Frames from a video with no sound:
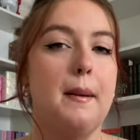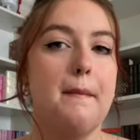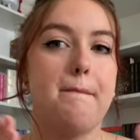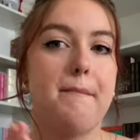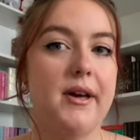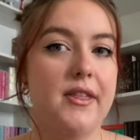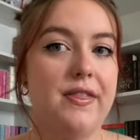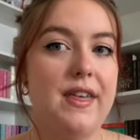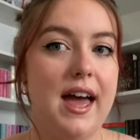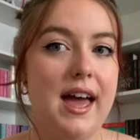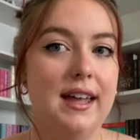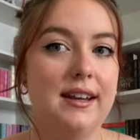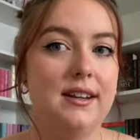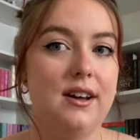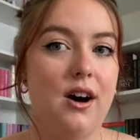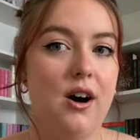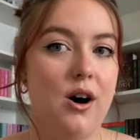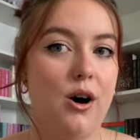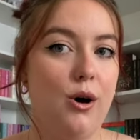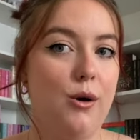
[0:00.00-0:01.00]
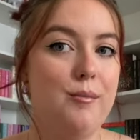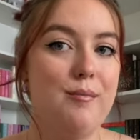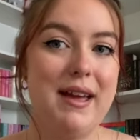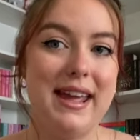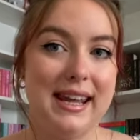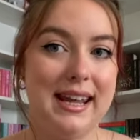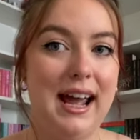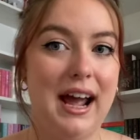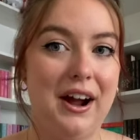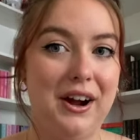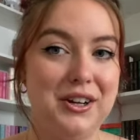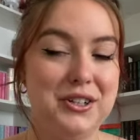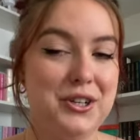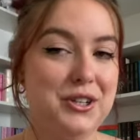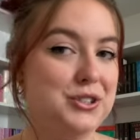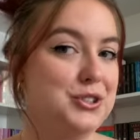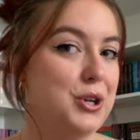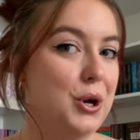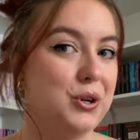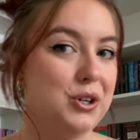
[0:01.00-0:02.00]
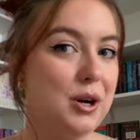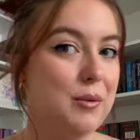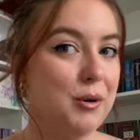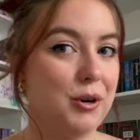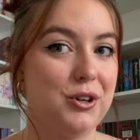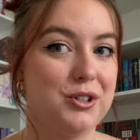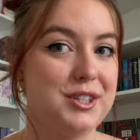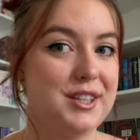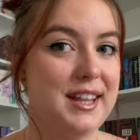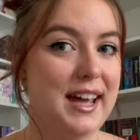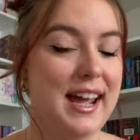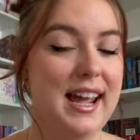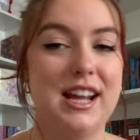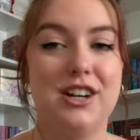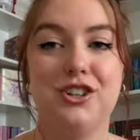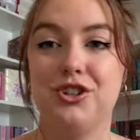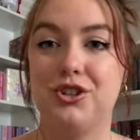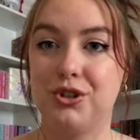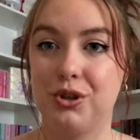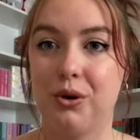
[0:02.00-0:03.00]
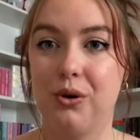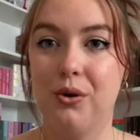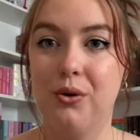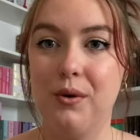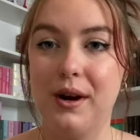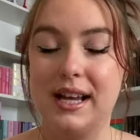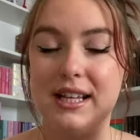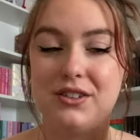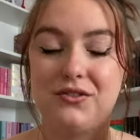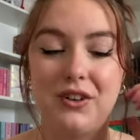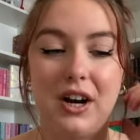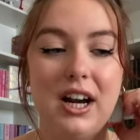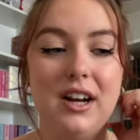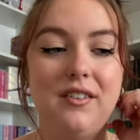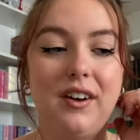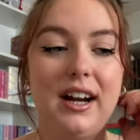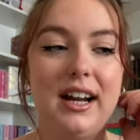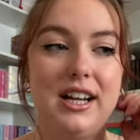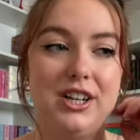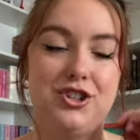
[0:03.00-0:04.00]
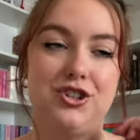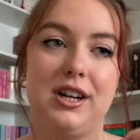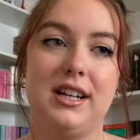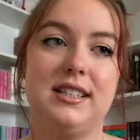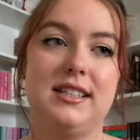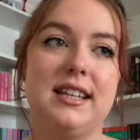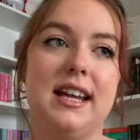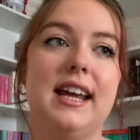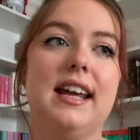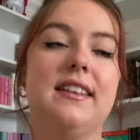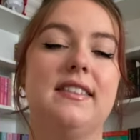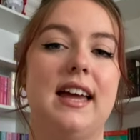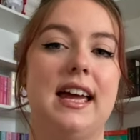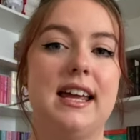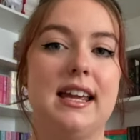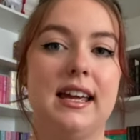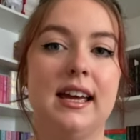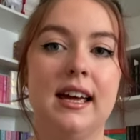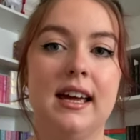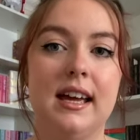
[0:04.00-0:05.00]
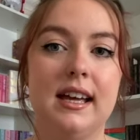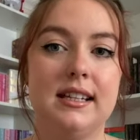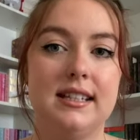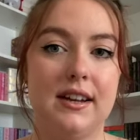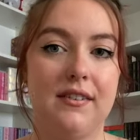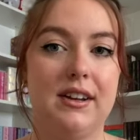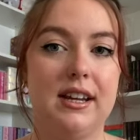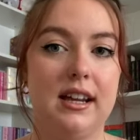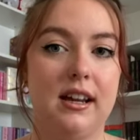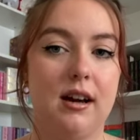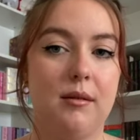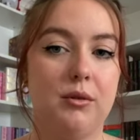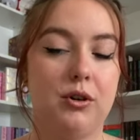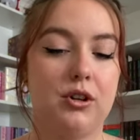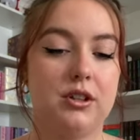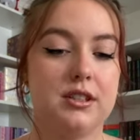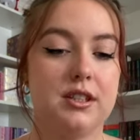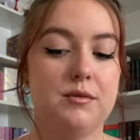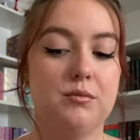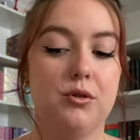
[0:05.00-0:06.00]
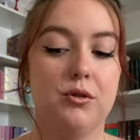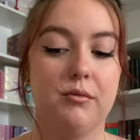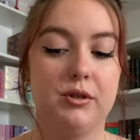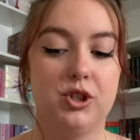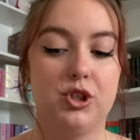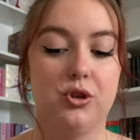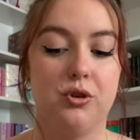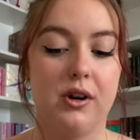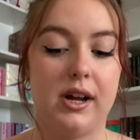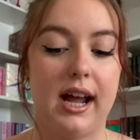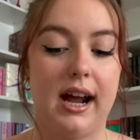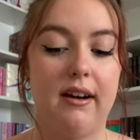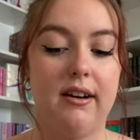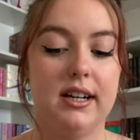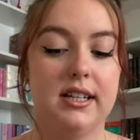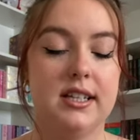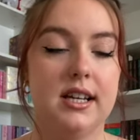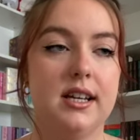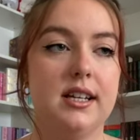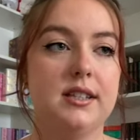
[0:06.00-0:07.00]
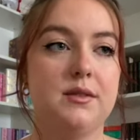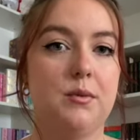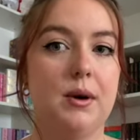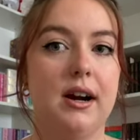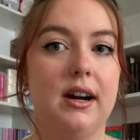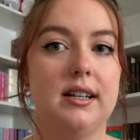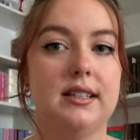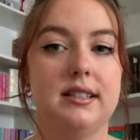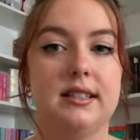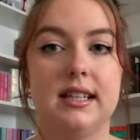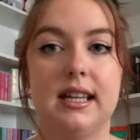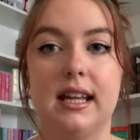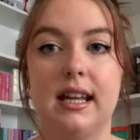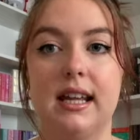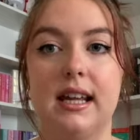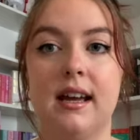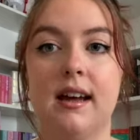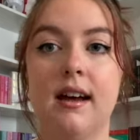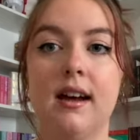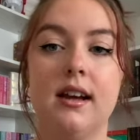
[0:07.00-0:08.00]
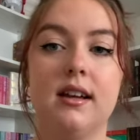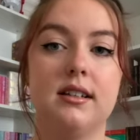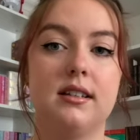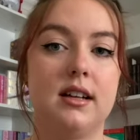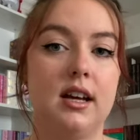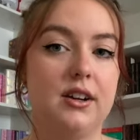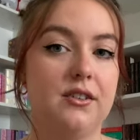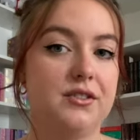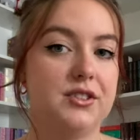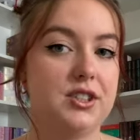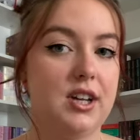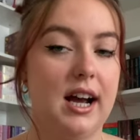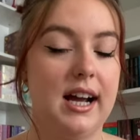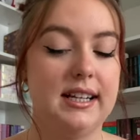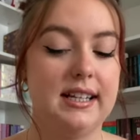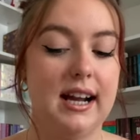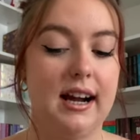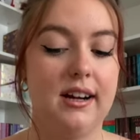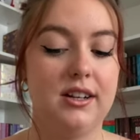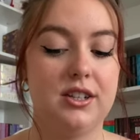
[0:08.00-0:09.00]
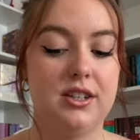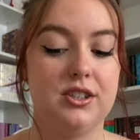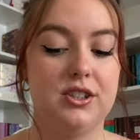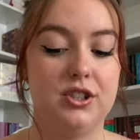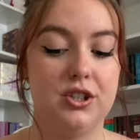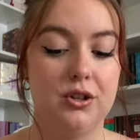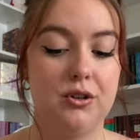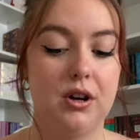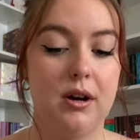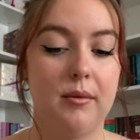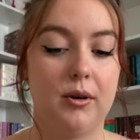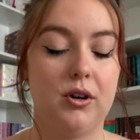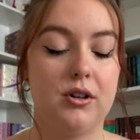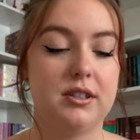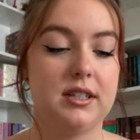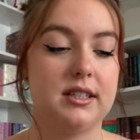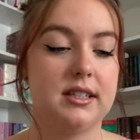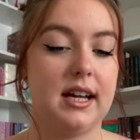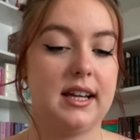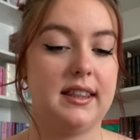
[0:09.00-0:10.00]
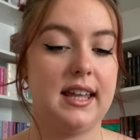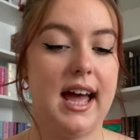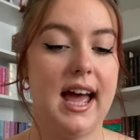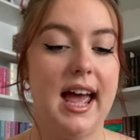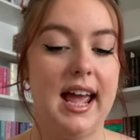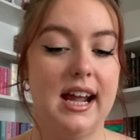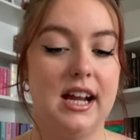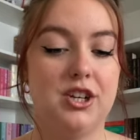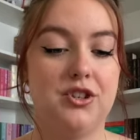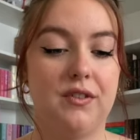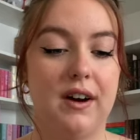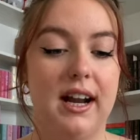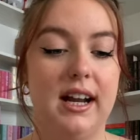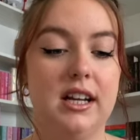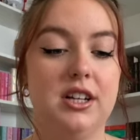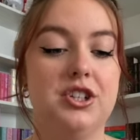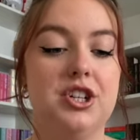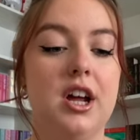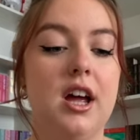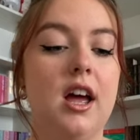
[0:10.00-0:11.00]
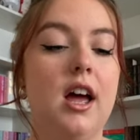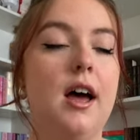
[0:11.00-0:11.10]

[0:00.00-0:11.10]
But then our main characters don't come across at that age at all. It's very, very interesting. They definitely come across as more mature characters, whereas the kind of side characters do come across as like that age range.